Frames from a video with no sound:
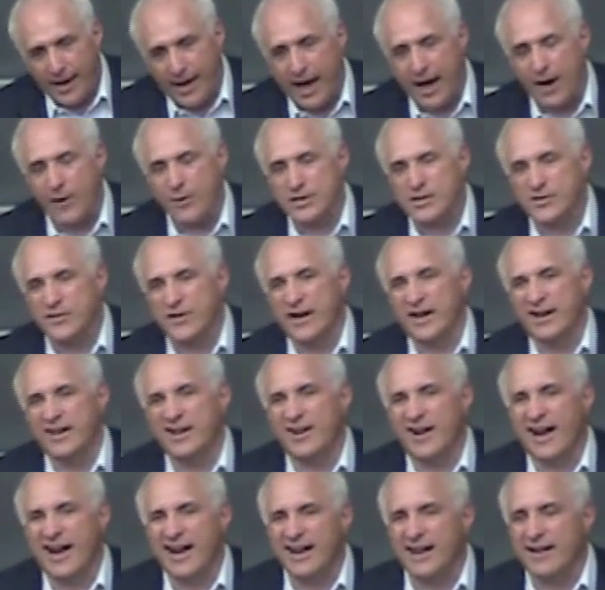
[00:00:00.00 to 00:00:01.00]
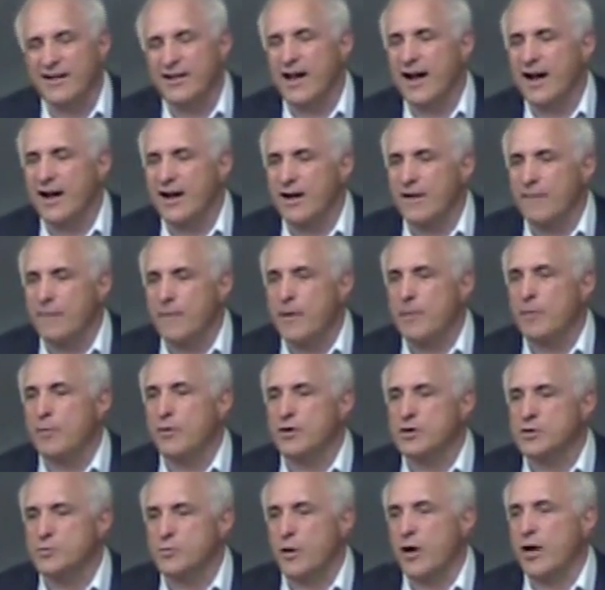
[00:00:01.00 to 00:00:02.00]
I always say, not enough people
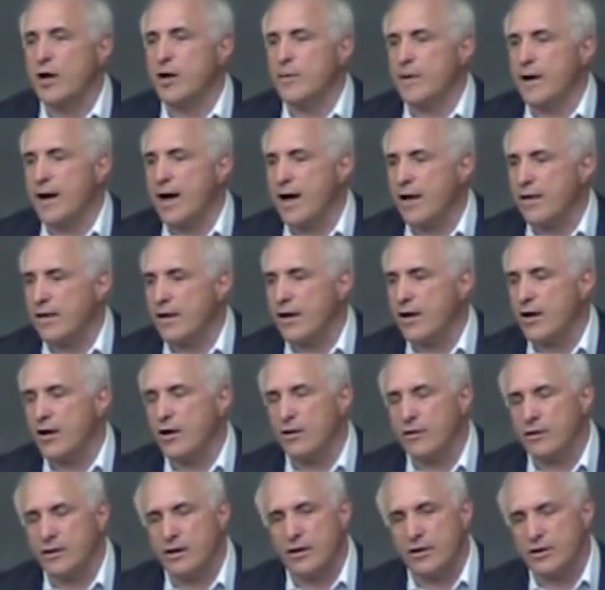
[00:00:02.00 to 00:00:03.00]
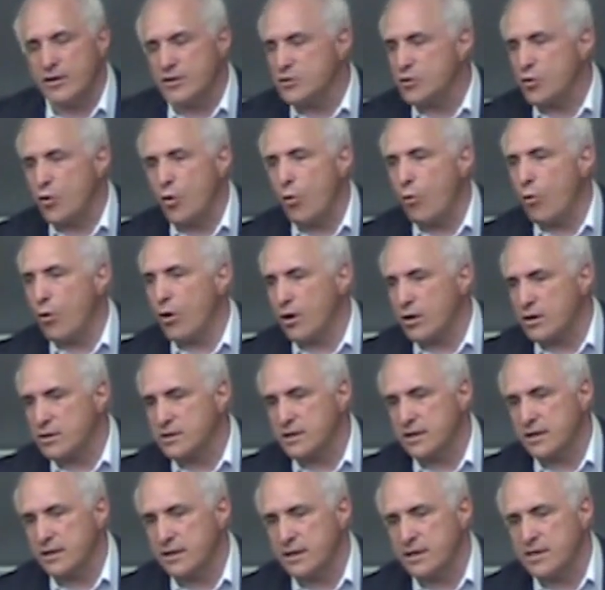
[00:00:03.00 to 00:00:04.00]
explain to me how the hell this all works,
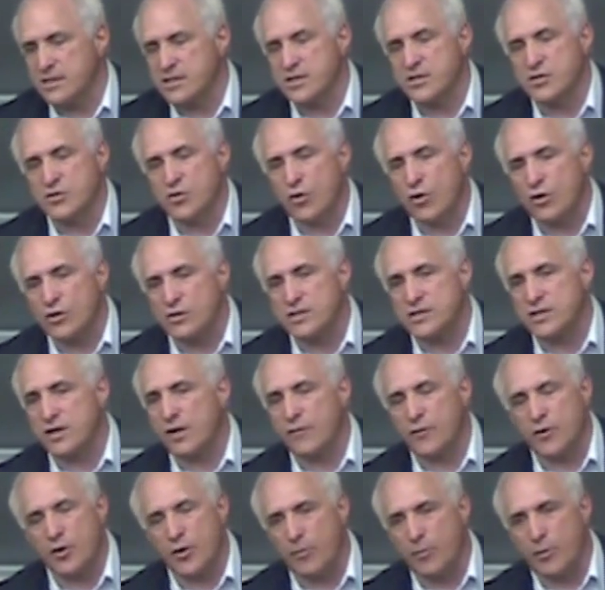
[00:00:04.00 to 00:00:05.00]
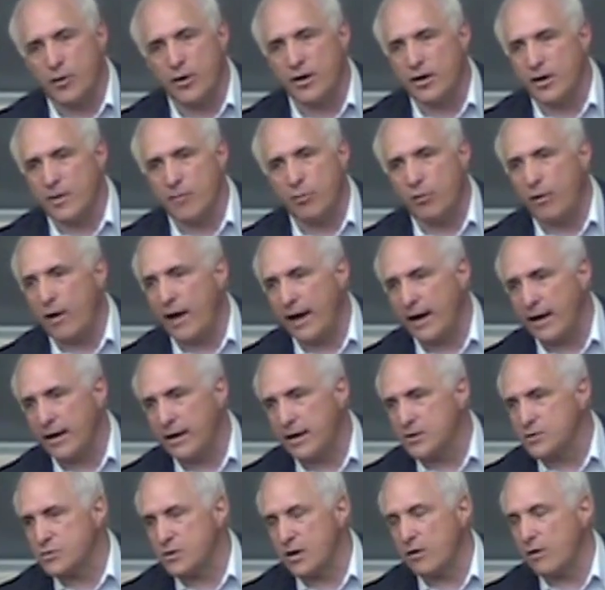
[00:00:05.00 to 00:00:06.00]
and this is all stuff you can put into play.
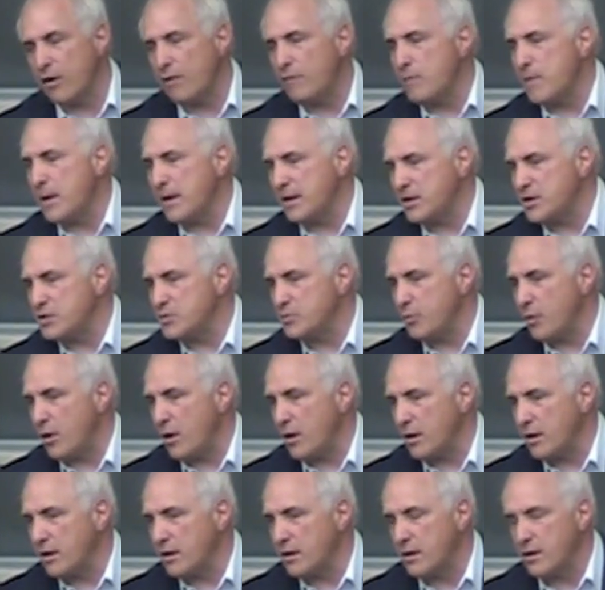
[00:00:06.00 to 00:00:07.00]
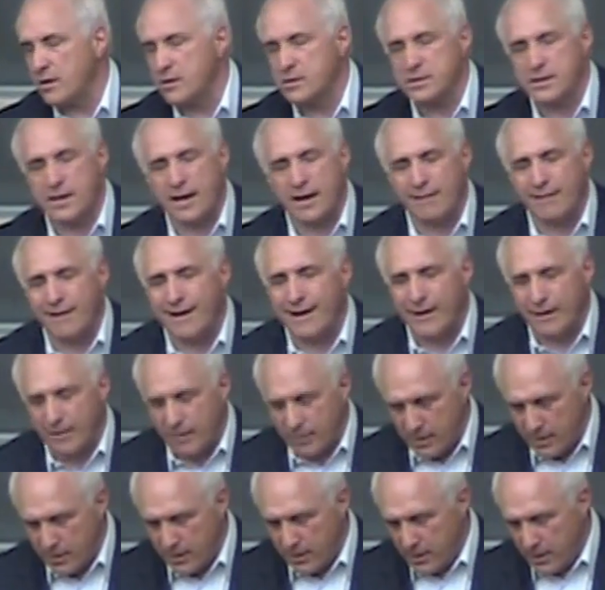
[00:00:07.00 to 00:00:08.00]
That's what I love about this book. It's not,
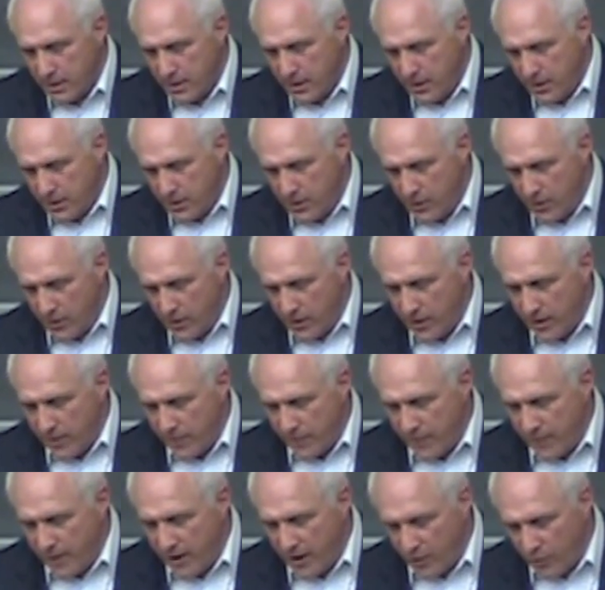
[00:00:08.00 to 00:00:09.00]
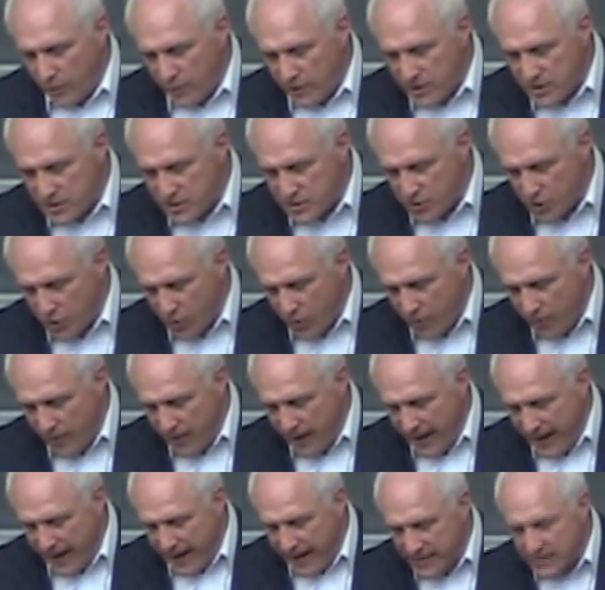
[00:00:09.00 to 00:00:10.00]
you're going to fill out all these
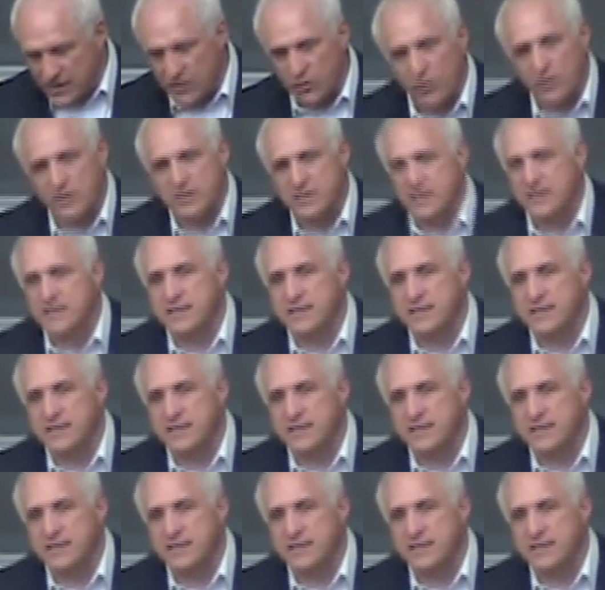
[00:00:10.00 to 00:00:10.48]
surveys and all these